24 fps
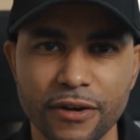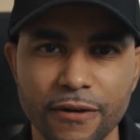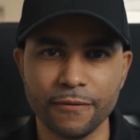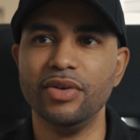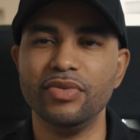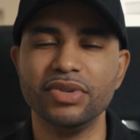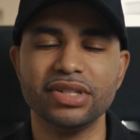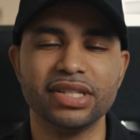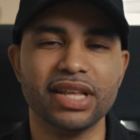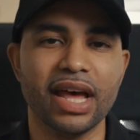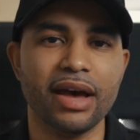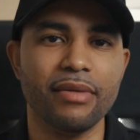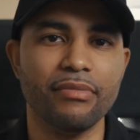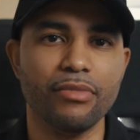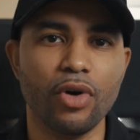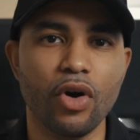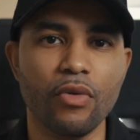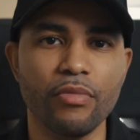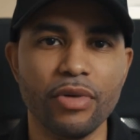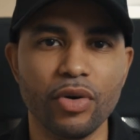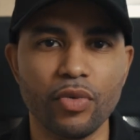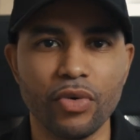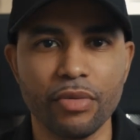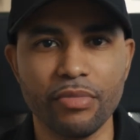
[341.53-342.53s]
It was that
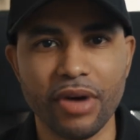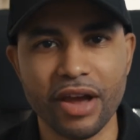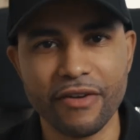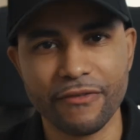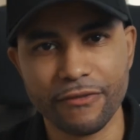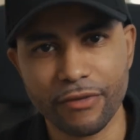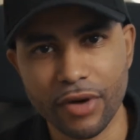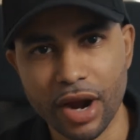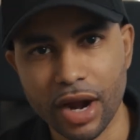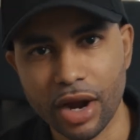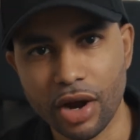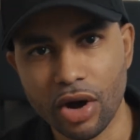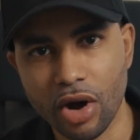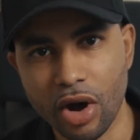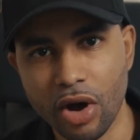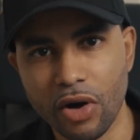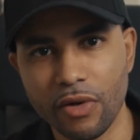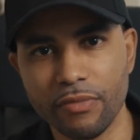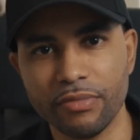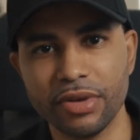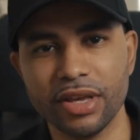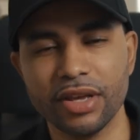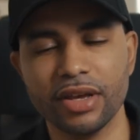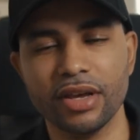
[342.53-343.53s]
moment when my friend
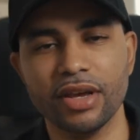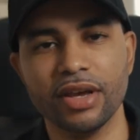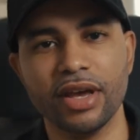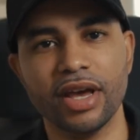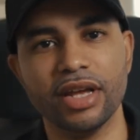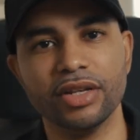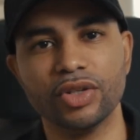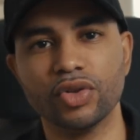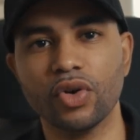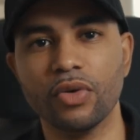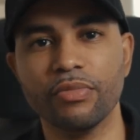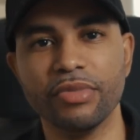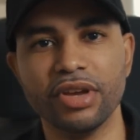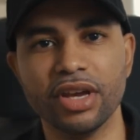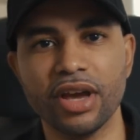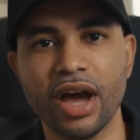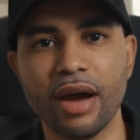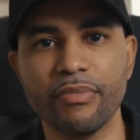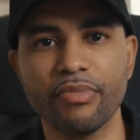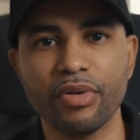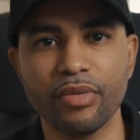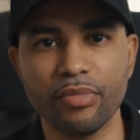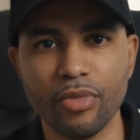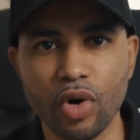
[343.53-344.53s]
called me and told me he
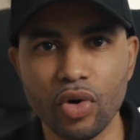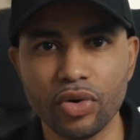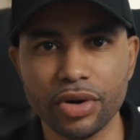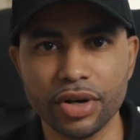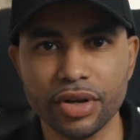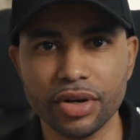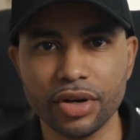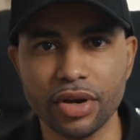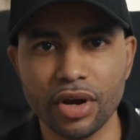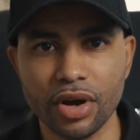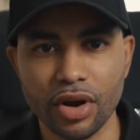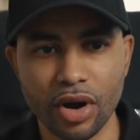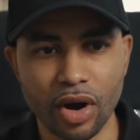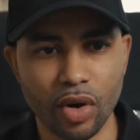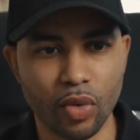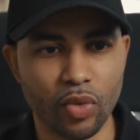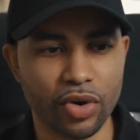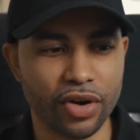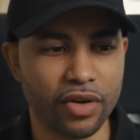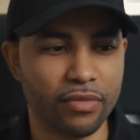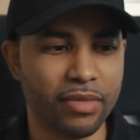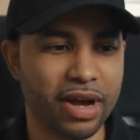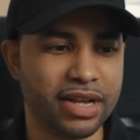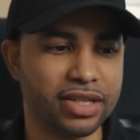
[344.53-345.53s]
got promoted, or
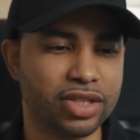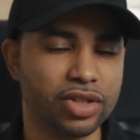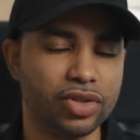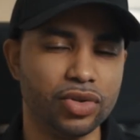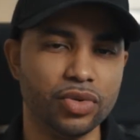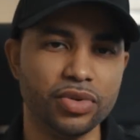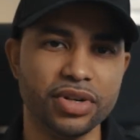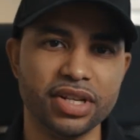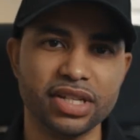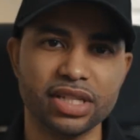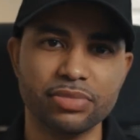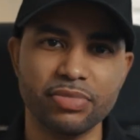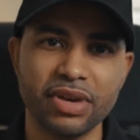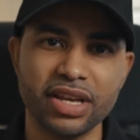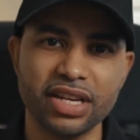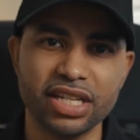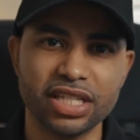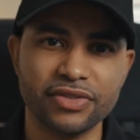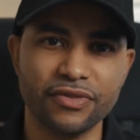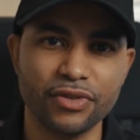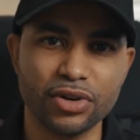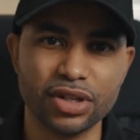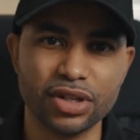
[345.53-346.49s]
one of my students made his